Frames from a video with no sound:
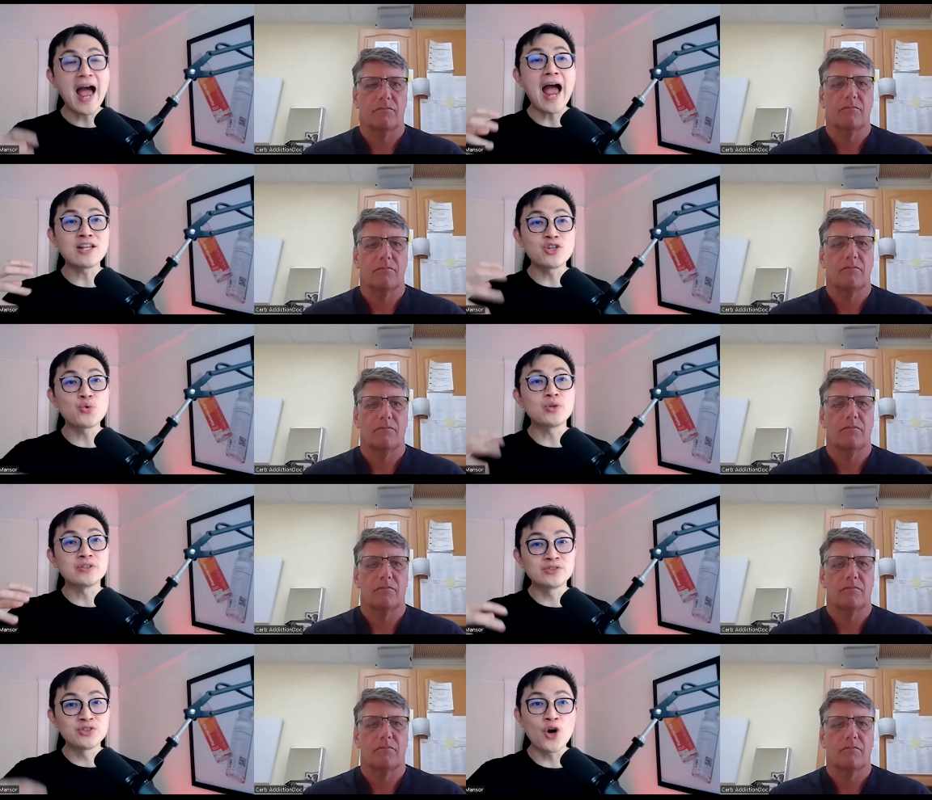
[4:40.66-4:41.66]
Speaker 1: and you will
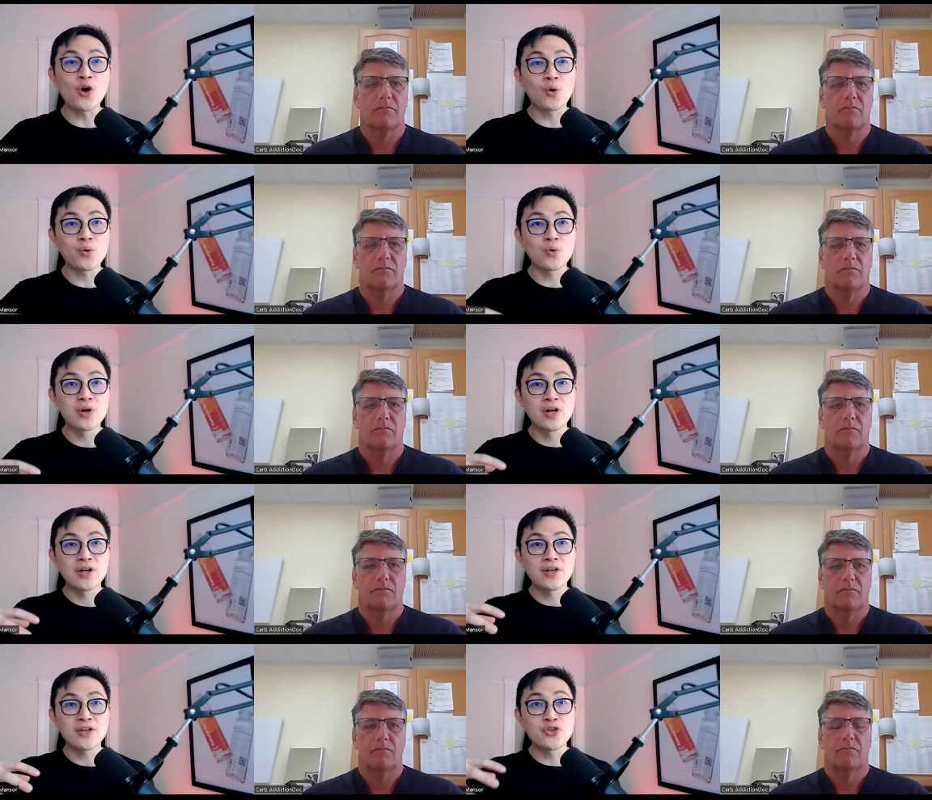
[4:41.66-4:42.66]
know
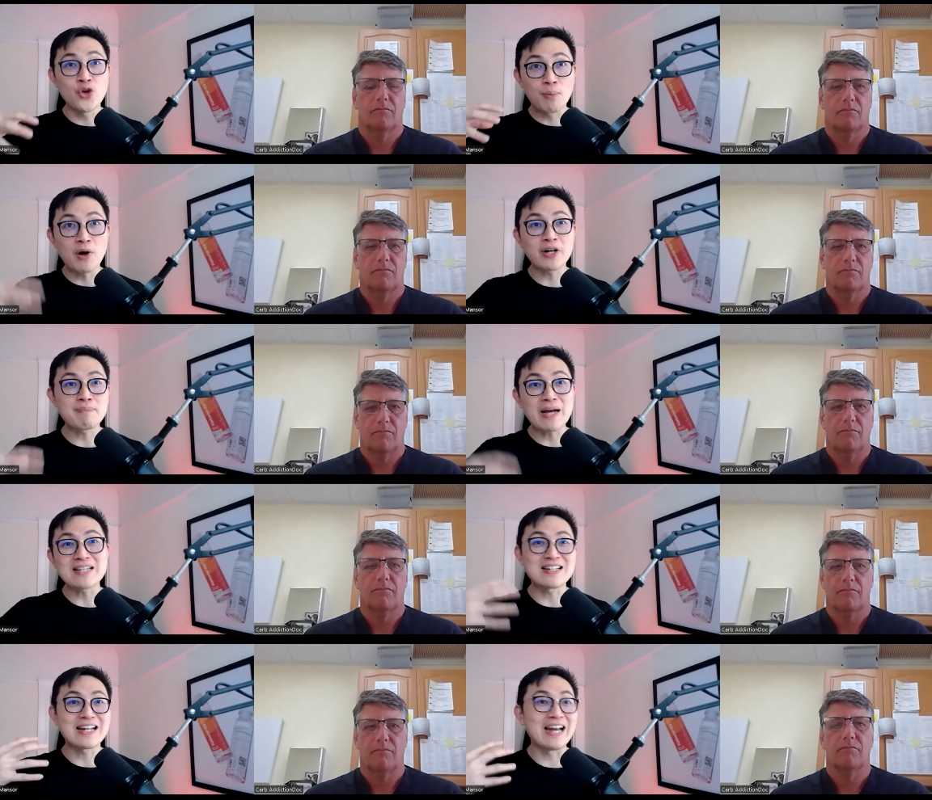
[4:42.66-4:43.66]
your body
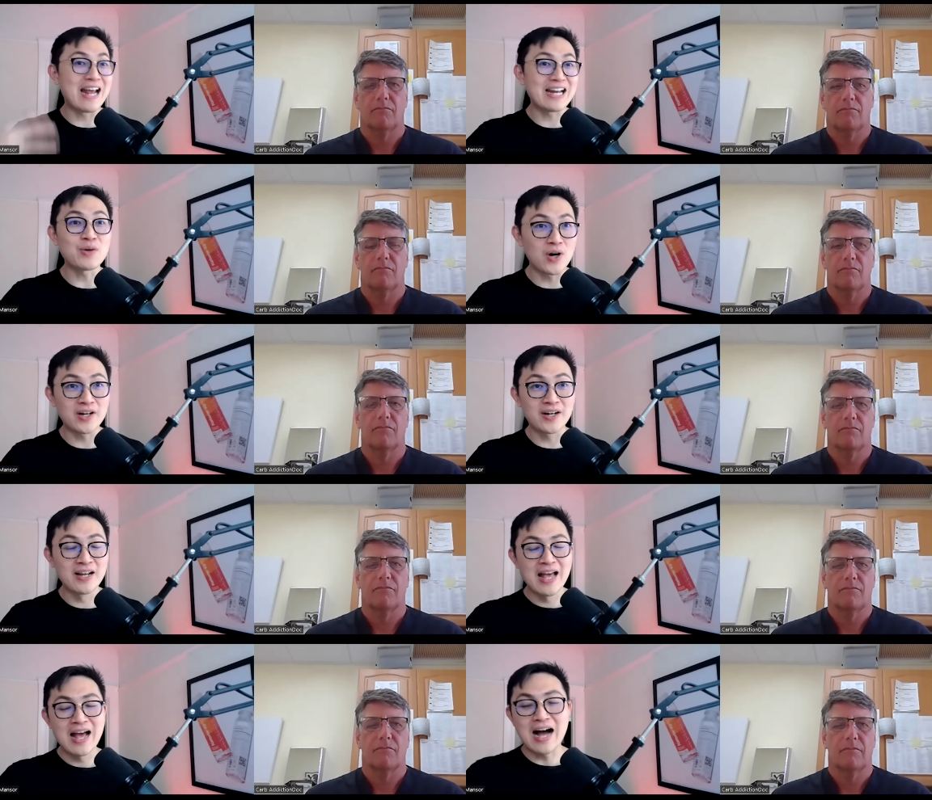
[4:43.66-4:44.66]
better than anyone
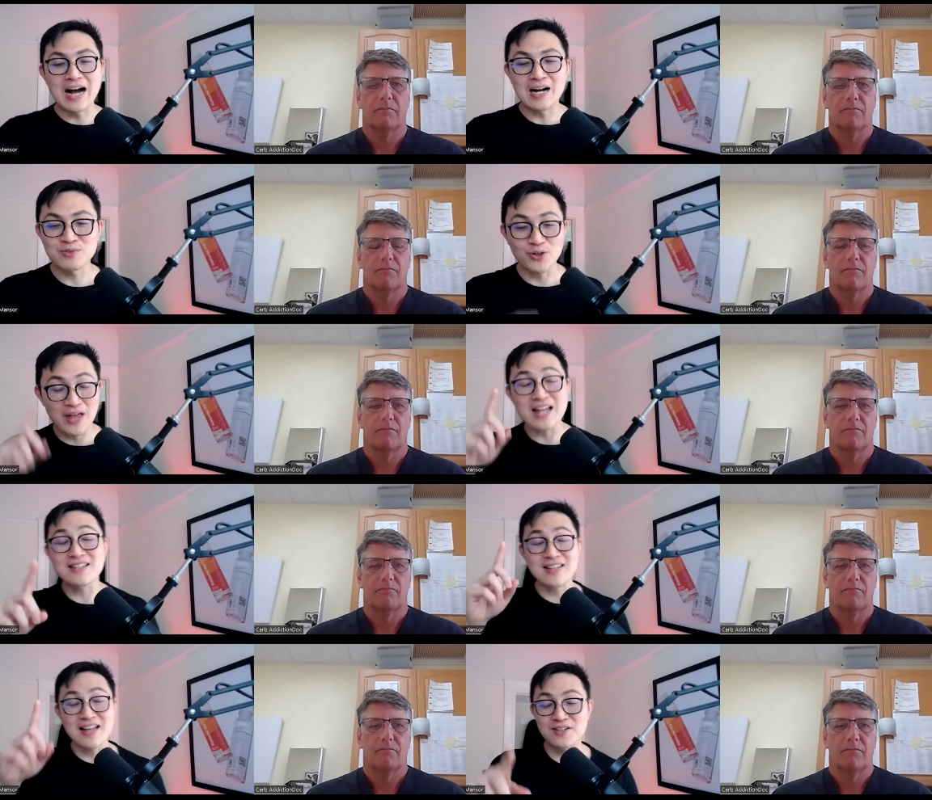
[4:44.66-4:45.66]
um, so
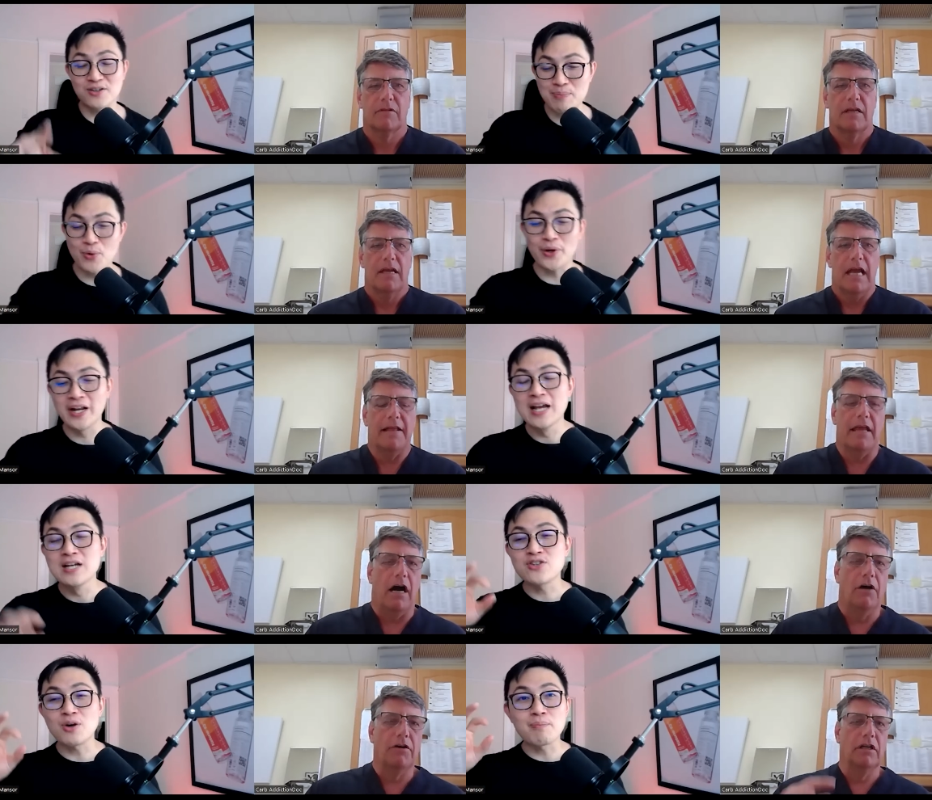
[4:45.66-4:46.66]
that's that's a great point. And there
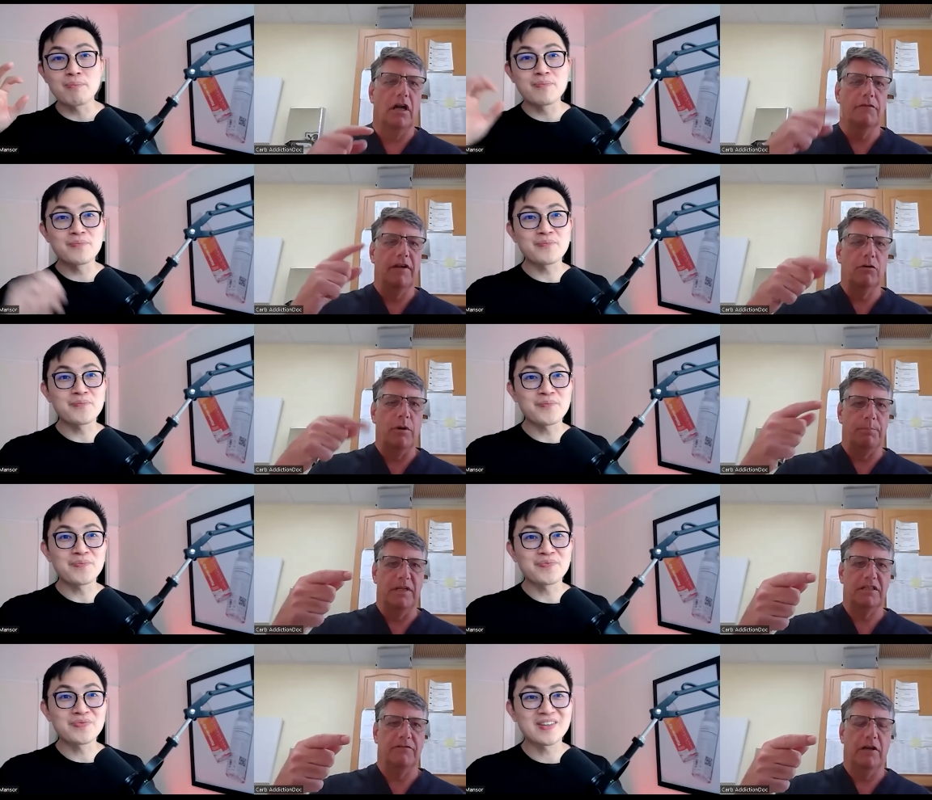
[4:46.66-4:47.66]
are so, a
Speaker 2: lot of equip-
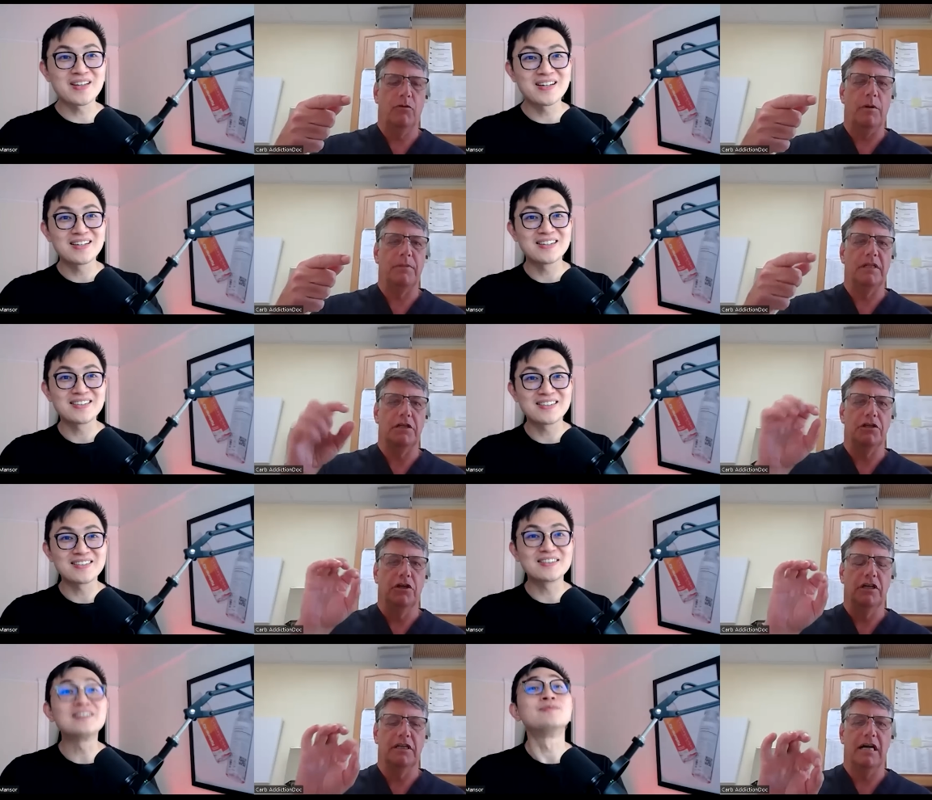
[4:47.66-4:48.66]
bits of equipment that you
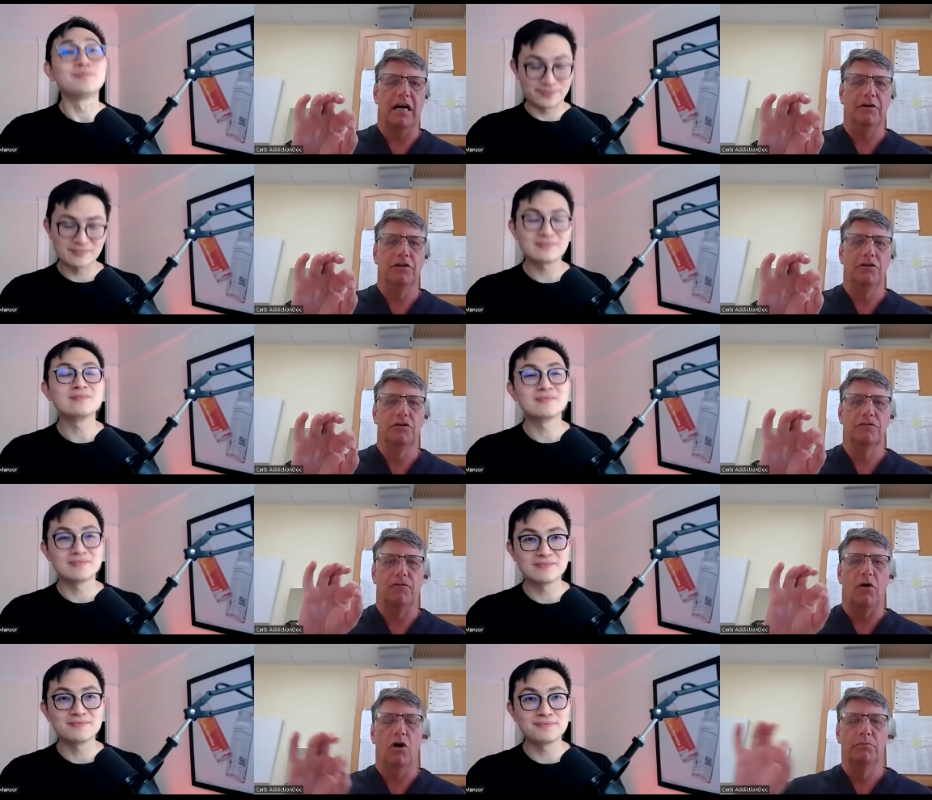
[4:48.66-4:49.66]
can now use
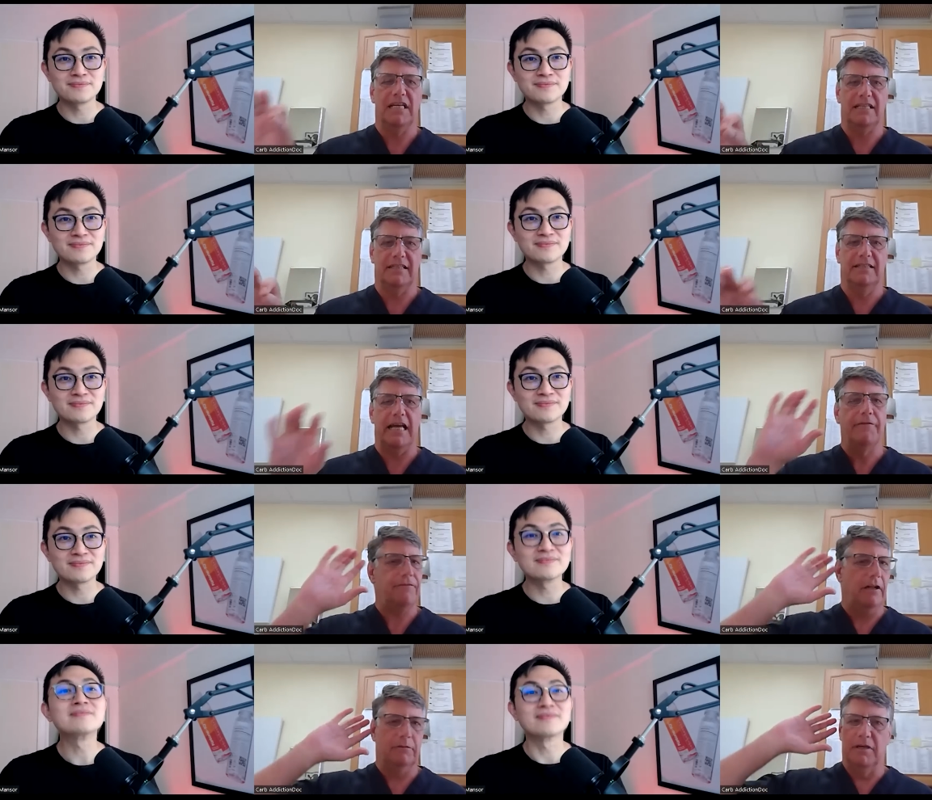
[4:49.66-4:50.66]
for home testing. Dave
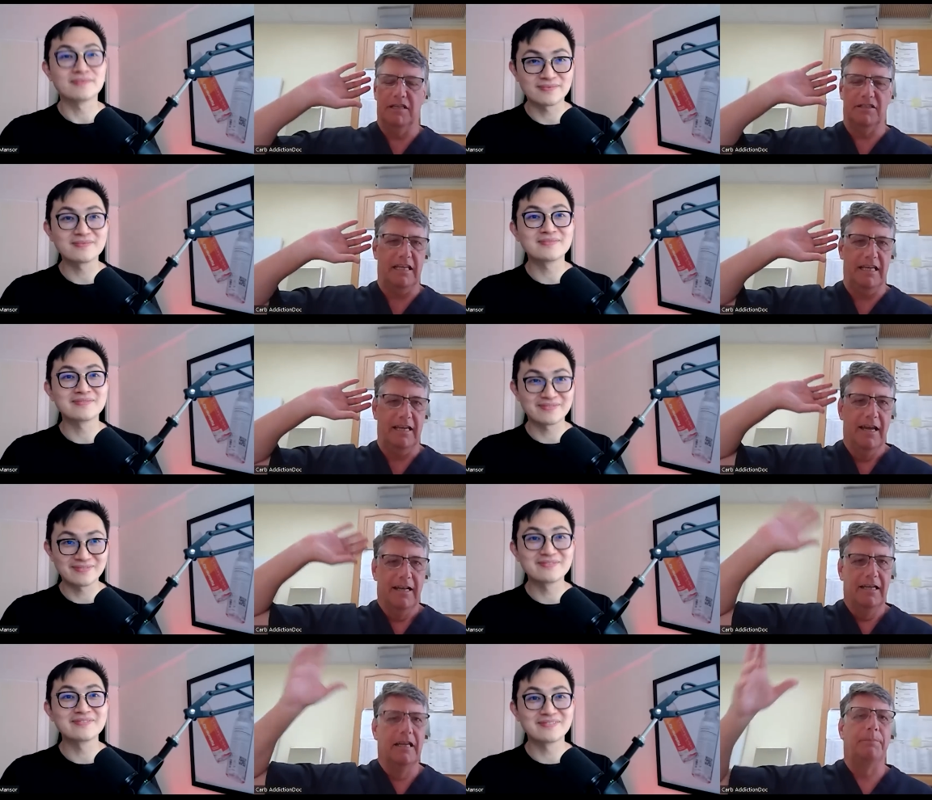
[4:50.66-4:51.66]
Feldman is the
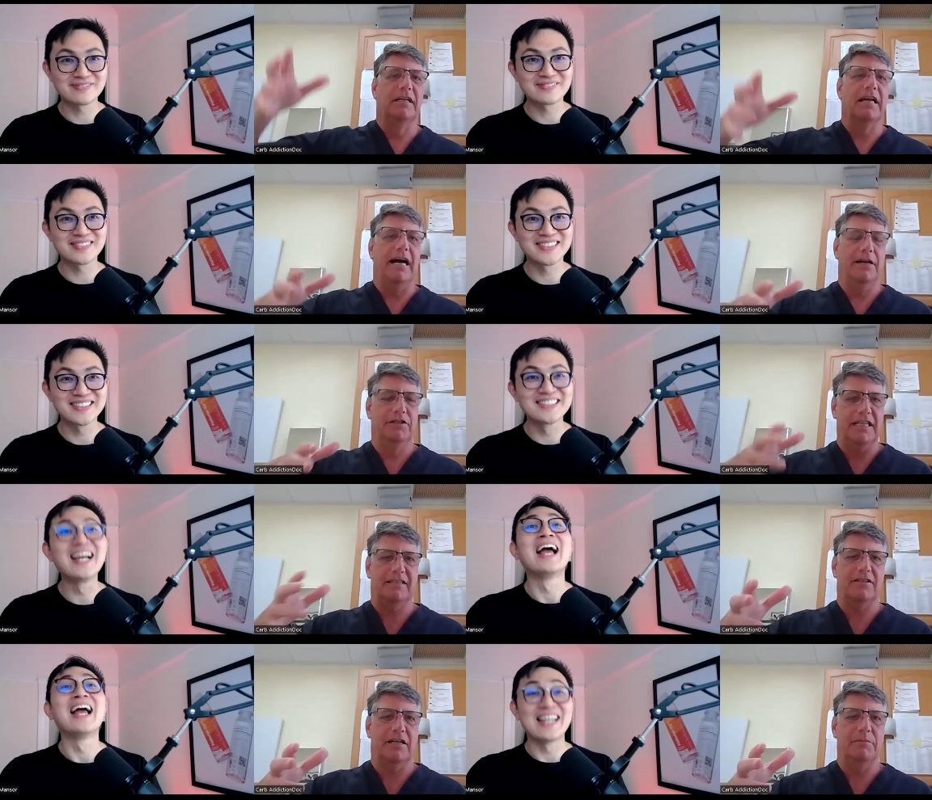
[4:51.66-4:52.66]
lipid guy who tests on